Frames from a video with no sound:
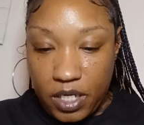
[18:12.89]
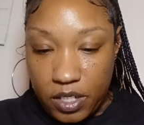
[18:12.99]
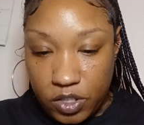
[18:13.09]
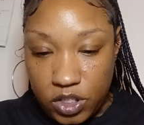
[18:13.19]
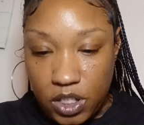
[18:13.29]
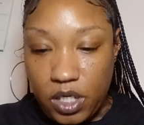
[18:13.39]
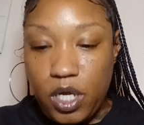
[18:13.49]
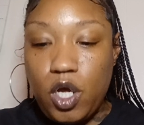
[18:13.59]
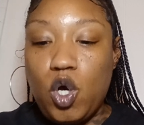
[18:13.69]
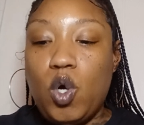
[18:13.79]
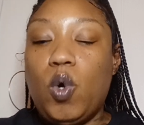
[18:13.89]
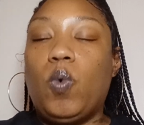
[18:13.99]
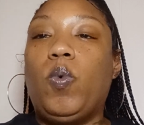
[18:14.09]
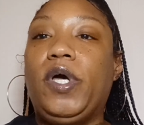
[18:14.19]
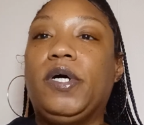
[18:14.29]
energy
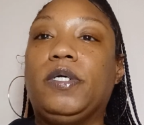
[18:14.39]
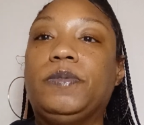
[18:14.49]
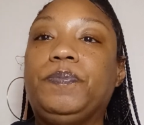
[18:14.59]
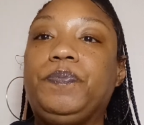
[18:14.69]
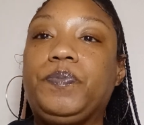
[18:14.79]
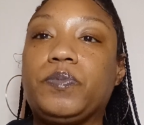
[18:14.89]
well